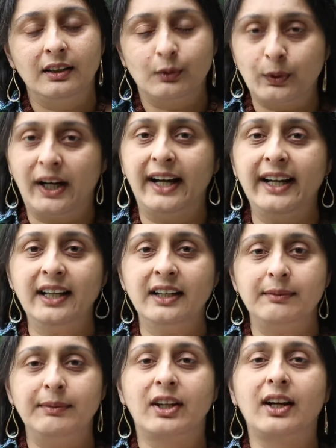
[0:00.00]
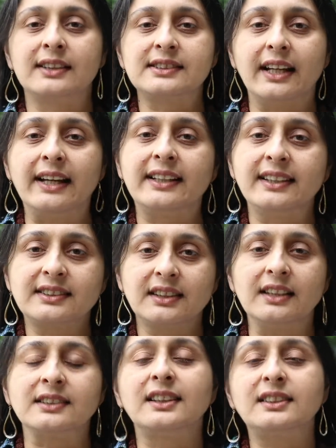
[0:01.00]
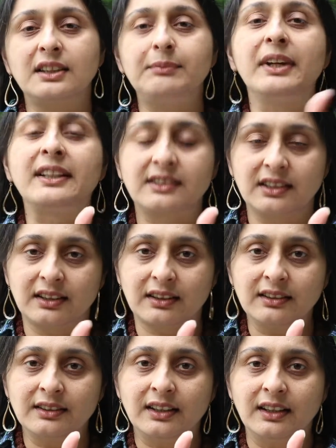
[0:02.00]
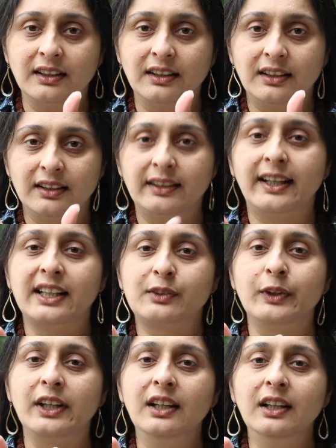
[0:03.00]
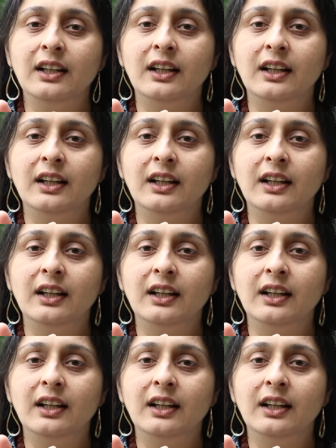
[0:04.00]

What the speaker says: Why? Because it is such a mixer that will